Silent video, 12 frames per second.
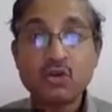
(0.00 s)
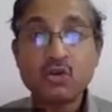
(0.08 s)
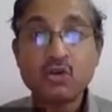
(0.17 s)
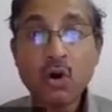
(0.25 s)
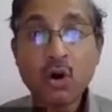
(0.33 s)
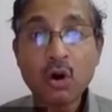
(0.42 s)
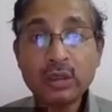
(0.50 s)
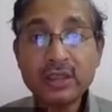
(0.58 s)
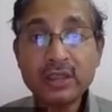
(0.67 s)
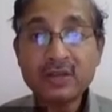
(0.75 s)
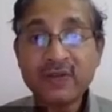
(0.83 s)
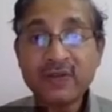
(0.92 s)
to all
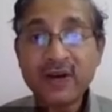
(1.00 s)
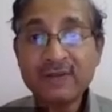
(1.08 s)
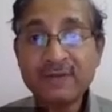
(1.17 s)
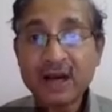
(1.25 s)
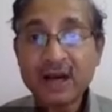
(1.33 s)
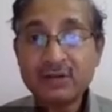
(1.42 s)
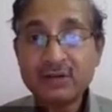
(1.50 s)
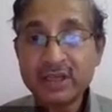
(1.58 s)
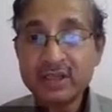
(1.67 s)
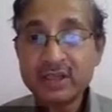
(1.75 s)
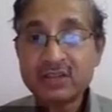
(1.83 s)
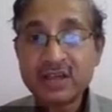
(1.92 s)
these 5
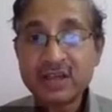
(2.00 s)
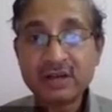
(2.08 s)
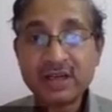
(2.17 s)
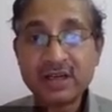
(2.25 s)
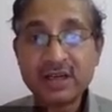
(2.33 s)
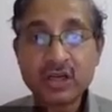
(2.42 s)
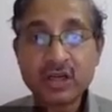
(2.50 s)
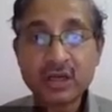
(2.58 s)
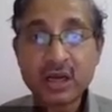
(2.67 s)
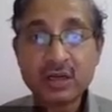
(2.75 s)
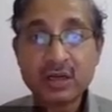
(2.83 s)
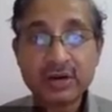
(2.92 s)
countries, Central
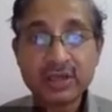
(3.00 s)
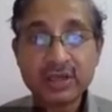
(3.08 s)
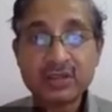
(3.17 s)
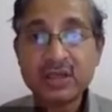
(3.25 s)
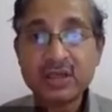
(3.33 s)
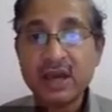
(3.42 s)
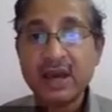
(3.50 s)
Asian countries.